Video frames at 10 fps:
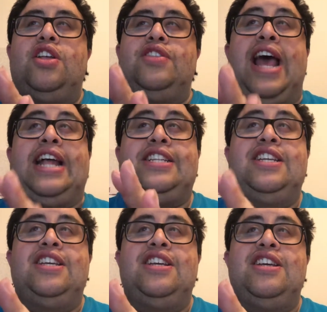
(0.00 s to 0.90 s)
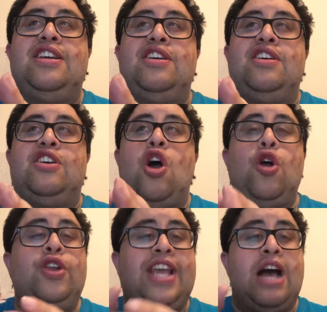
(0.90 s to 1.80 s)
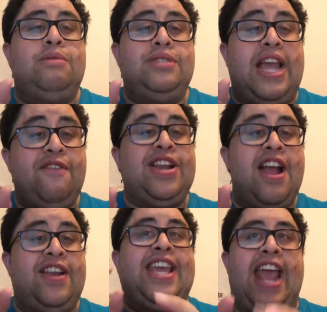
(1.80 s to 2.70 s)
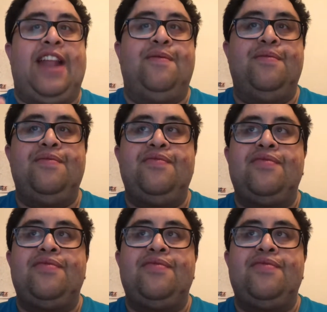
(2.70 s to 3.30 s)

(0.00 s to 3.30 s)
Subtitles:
that only comes every now and again.